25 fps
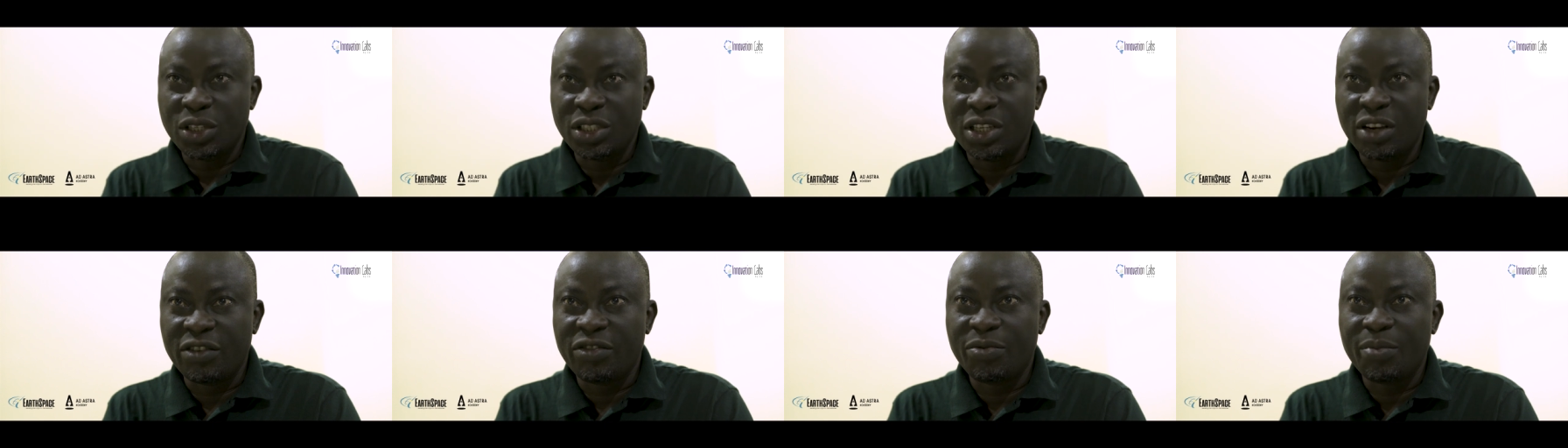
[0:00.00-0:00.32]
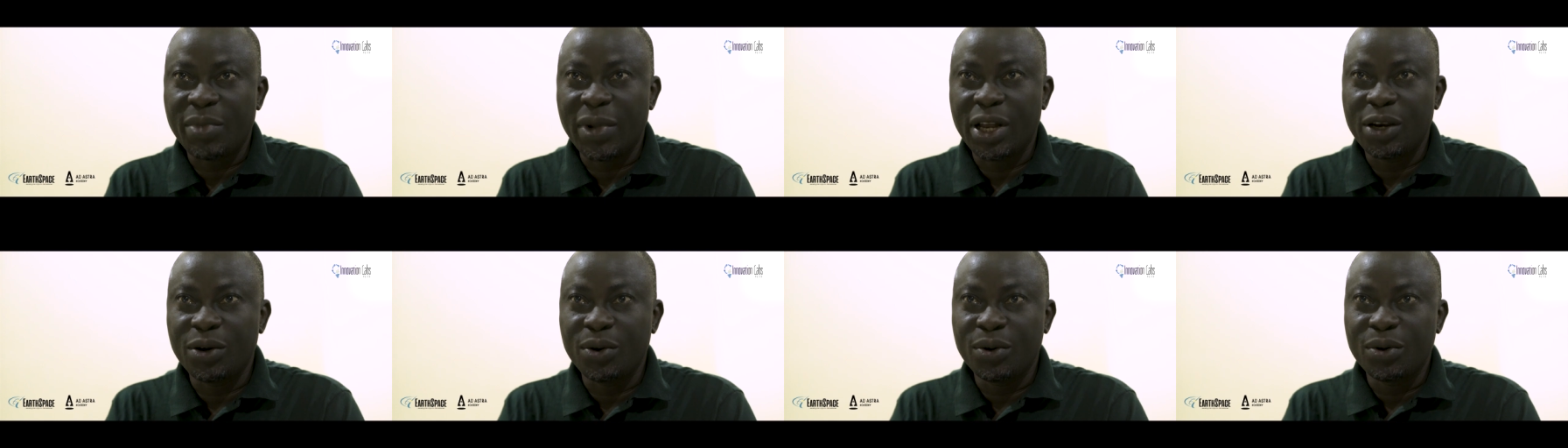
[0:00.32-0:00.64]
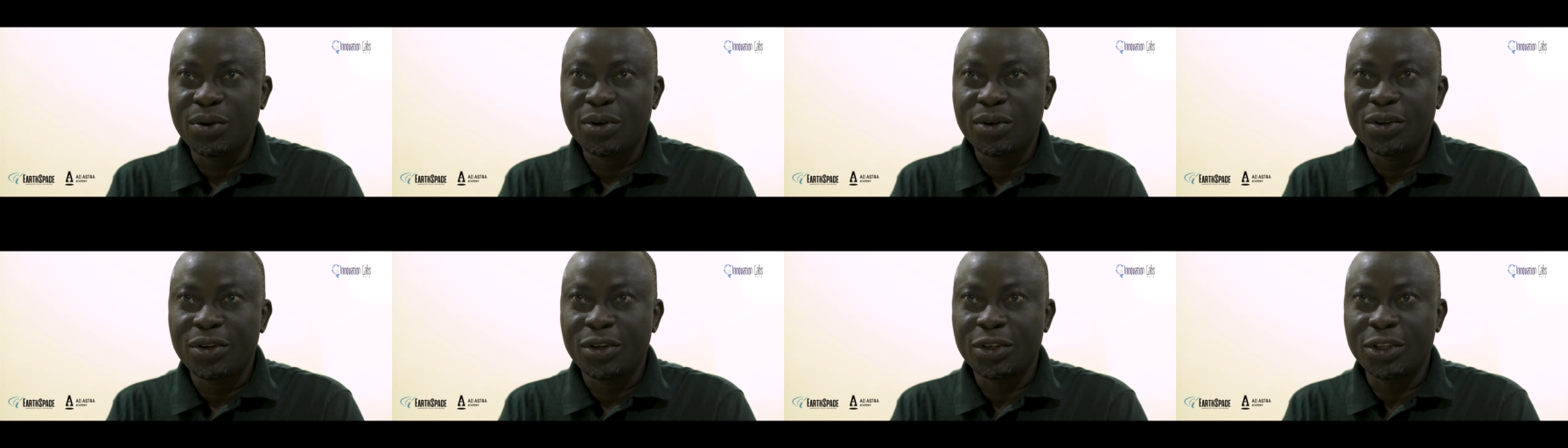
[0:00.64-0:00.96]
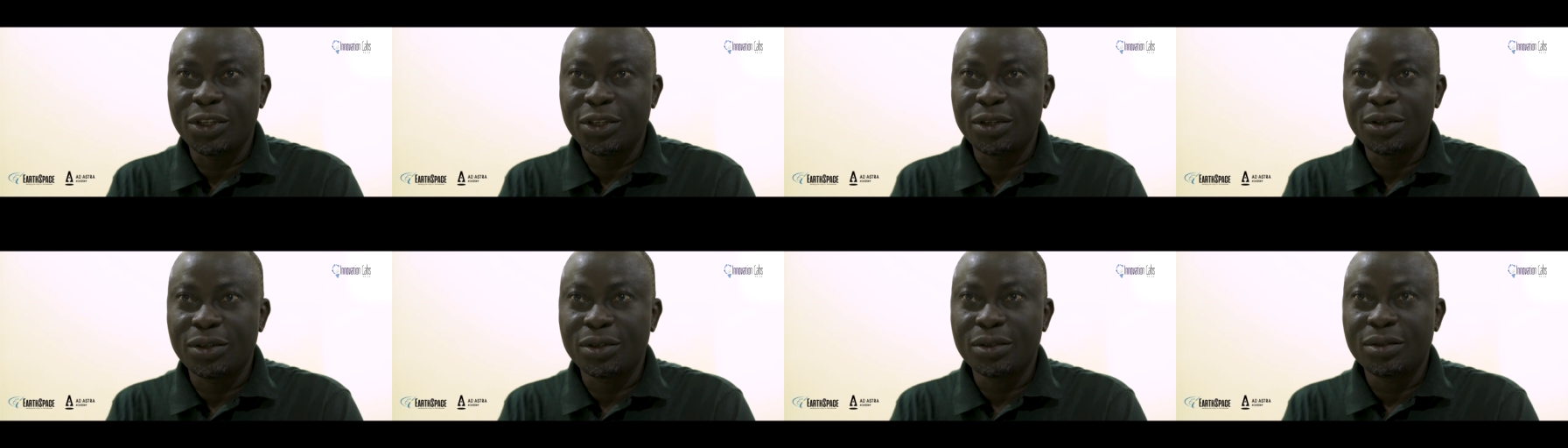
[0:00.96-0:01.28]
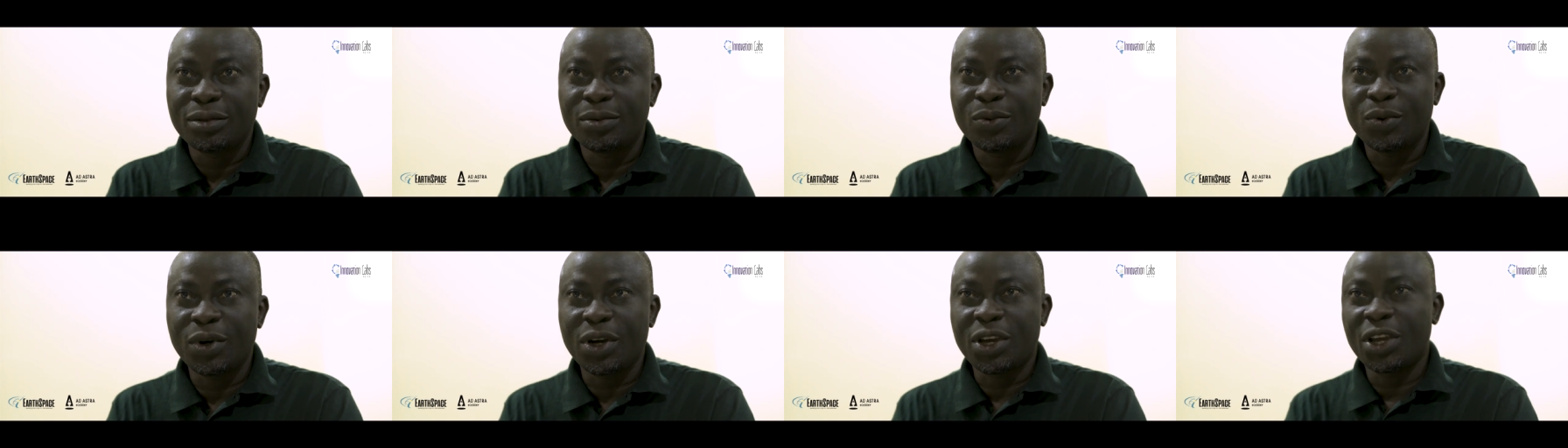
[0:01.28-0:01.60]
Jeff Marlow,
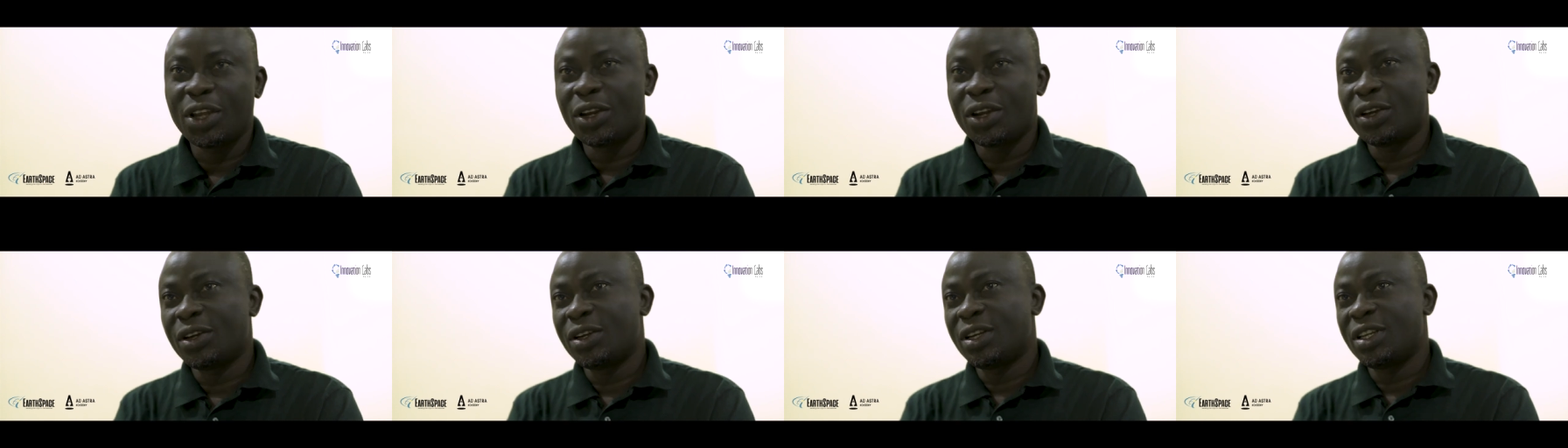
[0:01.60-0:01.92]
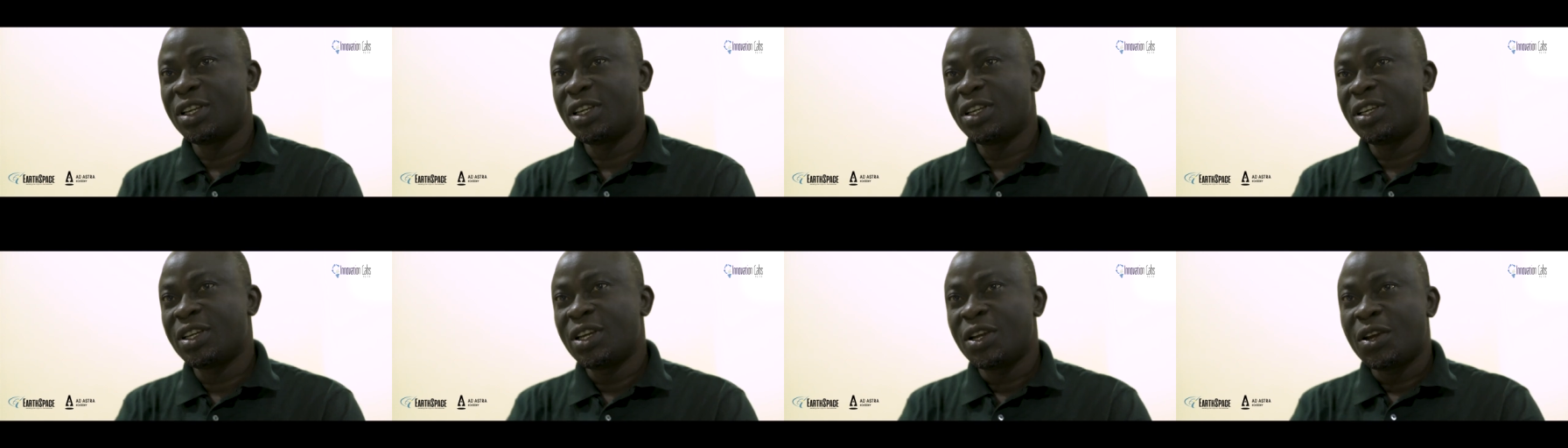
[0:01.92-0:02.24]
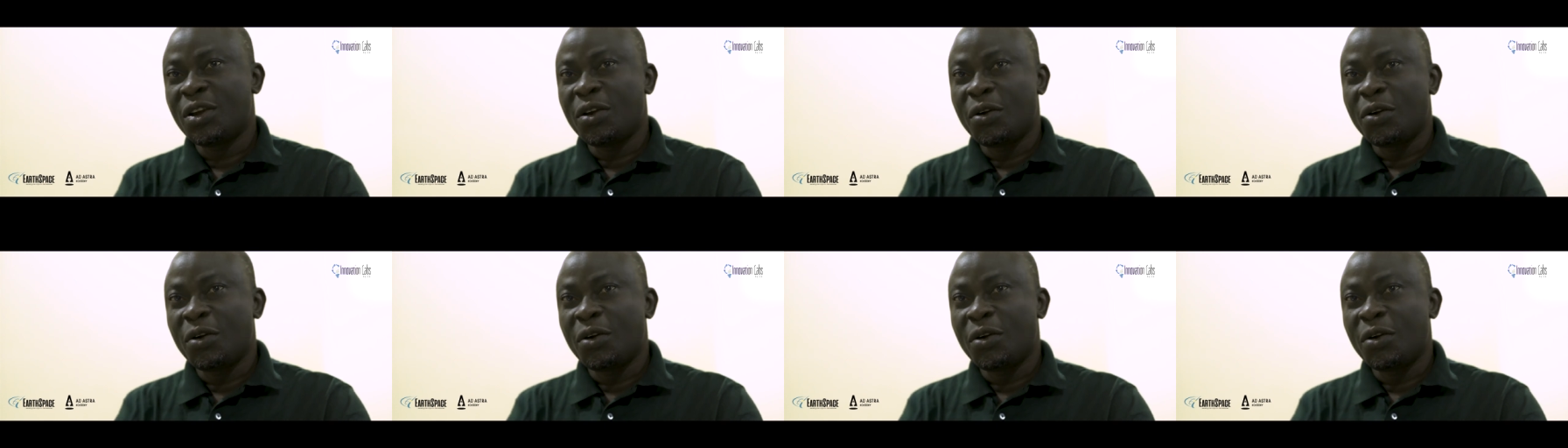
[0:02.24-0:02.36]
working on the